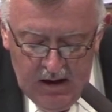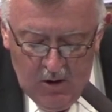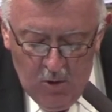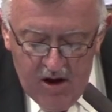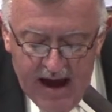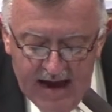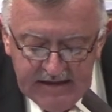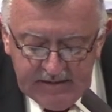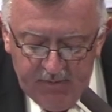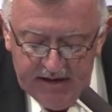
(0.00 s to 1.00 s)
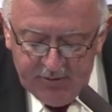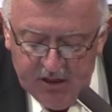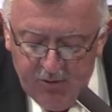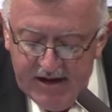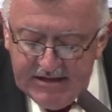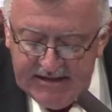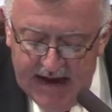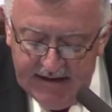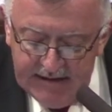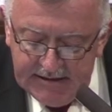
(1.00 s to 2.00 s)
Whereas, it is with great
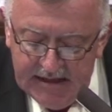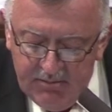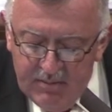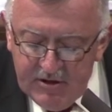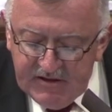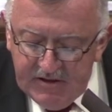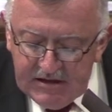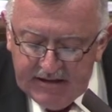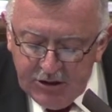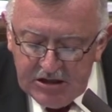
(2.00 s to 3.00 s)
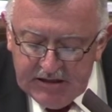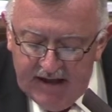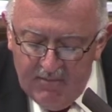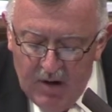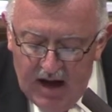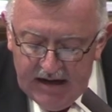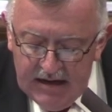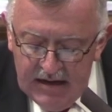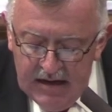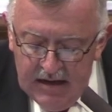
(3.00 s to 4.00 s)
sadness that the members of this legislative body
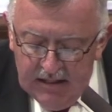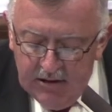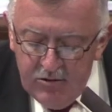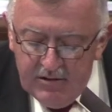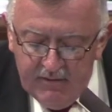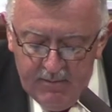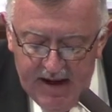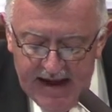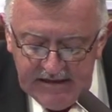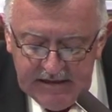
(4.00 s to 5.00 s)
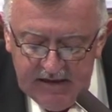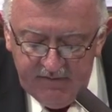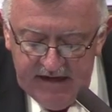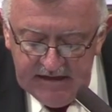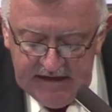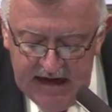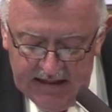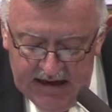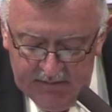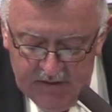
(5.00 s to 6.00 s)
learned of the passing of Daisy
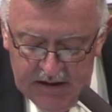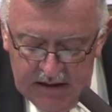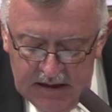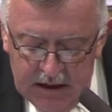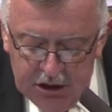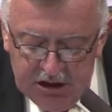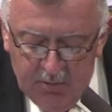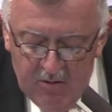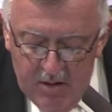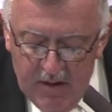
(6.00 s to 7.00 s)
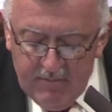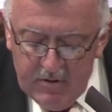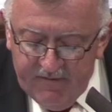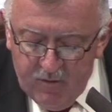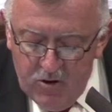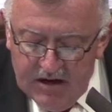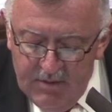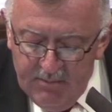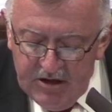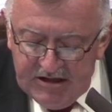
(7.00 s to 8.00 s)
Elliott. She'll be remembered for her
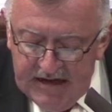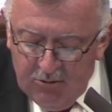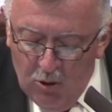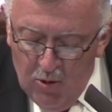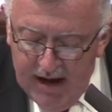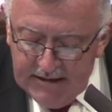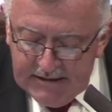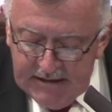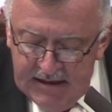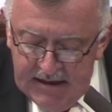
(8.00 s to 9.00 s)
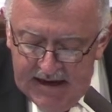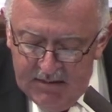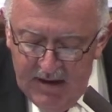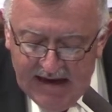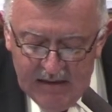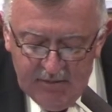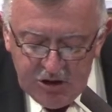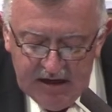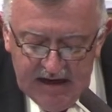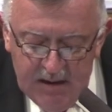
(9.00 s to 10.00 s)
commitment to equal rights and making
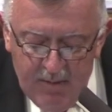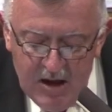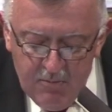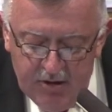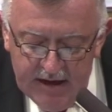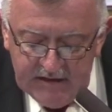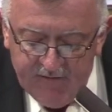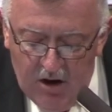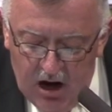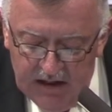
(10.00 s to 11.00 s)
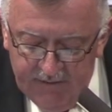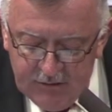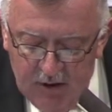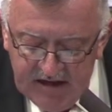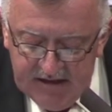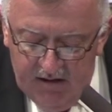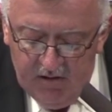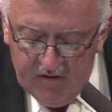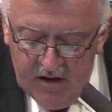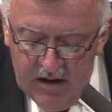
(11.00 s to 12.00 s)
Michigan a better place for all of its residents,